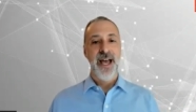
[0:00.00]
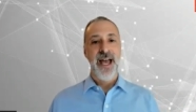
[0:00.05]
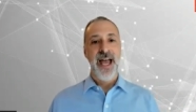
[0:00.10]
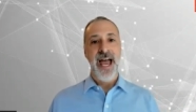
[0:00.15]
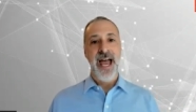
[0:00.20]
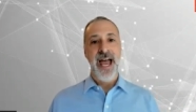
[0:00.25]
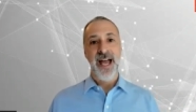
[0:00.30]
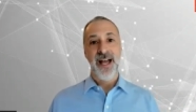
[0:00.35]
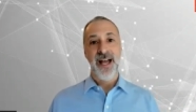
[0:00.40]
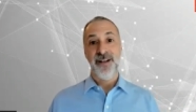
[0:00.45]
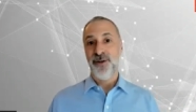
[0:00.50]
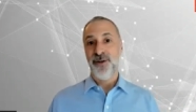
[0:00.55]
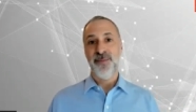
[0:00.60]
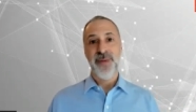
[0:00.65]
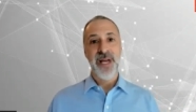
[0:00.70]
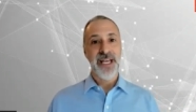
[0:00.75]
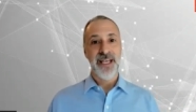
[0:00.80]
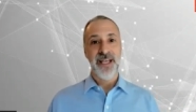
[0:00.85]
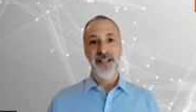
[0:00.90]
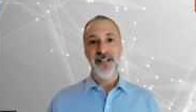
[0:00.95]
and you're
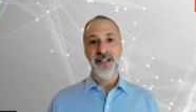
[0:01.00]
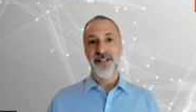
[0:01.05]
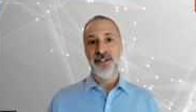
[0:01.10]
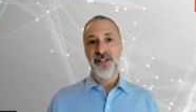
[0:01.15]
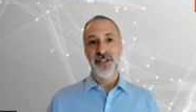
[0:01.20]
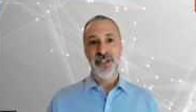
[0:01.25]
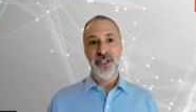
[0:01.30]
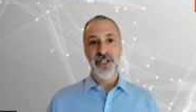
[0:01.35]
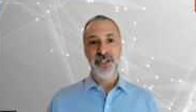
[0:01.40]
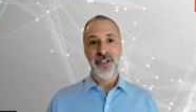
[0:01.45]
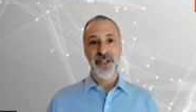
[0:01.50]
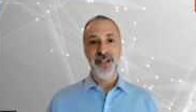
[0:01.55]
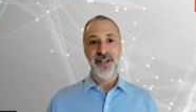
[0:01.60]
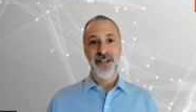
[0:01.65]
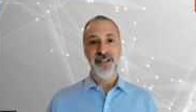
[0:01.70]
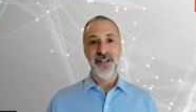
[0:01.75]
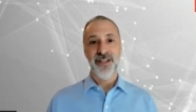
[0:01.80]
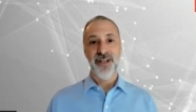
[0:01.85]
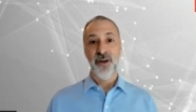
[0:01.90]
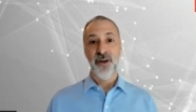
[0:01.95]
making a
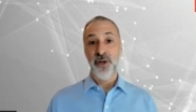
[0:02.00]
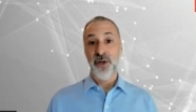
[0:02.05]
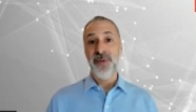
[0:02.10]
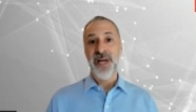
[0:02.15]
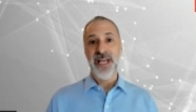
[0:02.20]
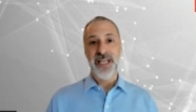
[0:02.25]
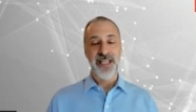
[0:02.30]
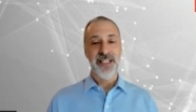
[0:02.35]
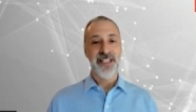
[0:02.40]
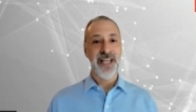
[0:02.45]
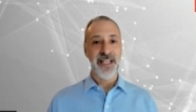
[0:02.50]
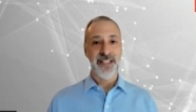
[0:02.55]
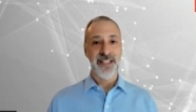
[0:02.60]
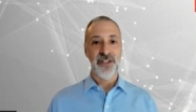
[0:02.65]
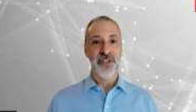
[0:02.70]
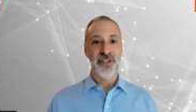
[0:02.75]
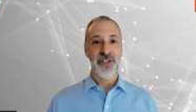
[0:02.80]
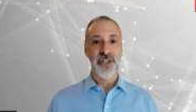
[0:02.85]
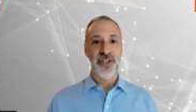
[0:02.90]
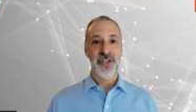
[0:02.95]
decision, you're making that
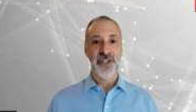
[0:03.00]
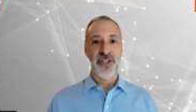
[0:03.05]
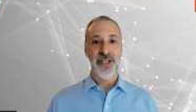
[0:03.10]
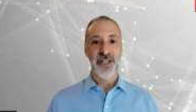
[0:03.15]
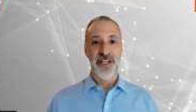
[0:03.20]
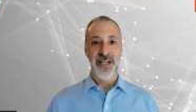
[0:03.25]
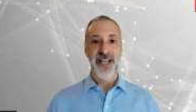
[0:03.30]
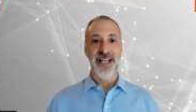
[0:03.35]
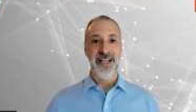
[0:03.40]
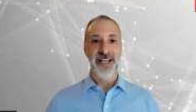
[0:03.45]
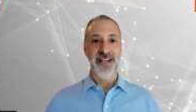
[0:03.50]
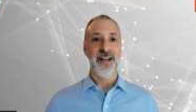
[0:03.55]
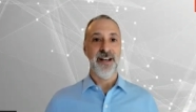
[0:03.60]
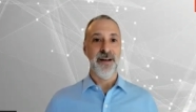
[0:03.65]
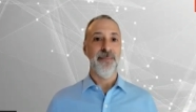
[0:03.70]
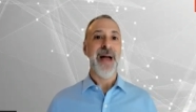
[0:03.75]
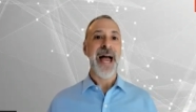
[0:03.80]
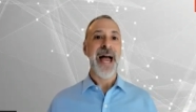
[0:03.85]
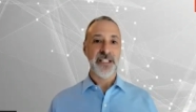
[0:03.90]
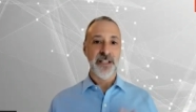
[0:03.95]
decision and
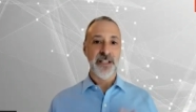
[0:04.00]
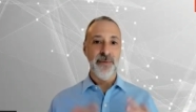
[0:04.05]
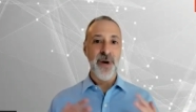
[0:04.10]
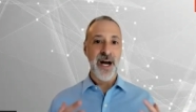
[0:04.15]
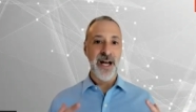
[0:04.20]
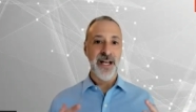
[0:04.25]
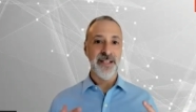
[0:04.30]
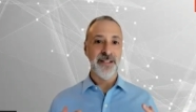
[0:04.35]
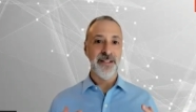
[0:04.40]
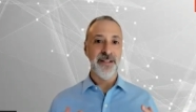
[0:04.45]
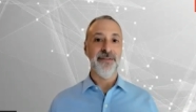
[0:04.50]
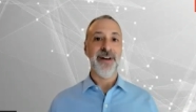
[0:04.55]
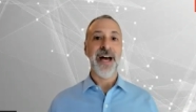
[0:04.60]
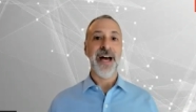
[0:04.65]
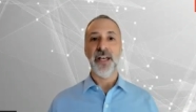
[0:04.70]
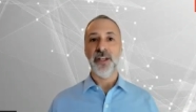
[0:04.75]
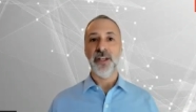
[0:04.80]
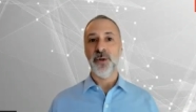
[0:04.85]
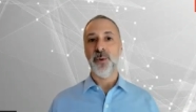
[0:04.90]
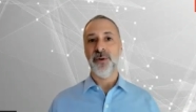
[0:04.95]
maximize the
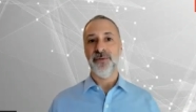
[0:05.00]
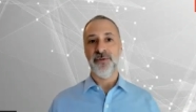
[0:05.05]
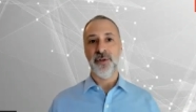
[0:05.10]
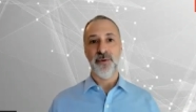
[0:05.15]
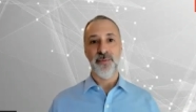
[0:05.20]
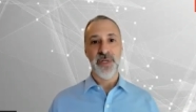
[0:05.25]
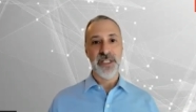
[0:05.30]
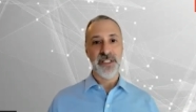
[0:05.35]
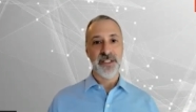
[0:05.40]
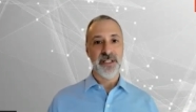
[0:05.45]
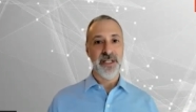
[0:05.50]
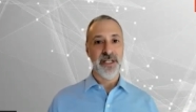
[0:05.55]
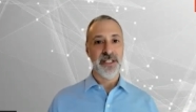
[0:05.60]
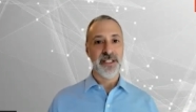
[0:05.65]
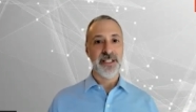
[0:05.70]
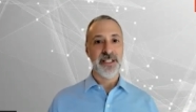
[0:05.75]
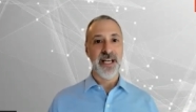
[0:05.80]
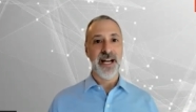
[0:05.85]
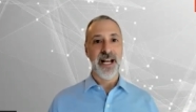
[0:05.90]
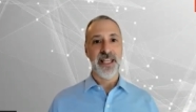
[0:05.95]
value of your
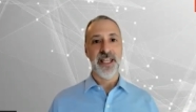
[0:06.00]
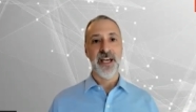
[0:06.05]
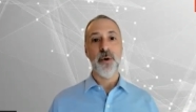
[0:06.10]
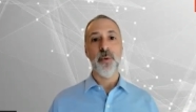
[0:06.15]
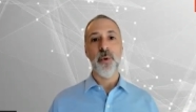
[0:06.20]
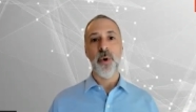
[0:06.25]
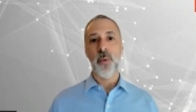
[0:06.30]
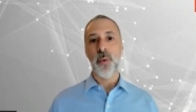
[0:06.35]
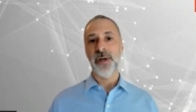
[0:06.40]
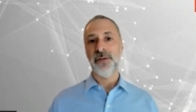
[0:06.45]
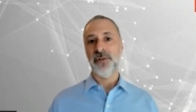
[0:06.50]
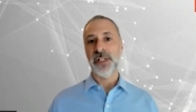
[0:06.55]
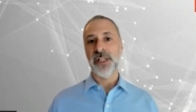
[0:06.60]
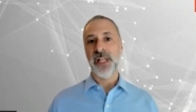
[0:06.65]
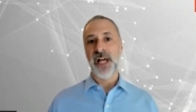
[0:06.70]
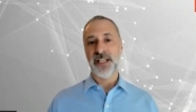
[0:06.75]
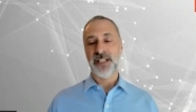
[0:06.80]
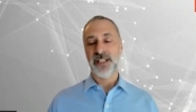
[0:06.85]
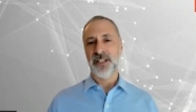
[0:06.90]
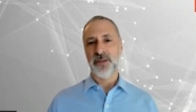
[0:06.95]
business. And I think what we
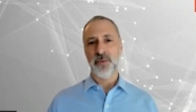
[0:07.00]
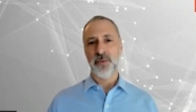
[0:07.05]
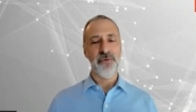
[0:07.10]
realized is we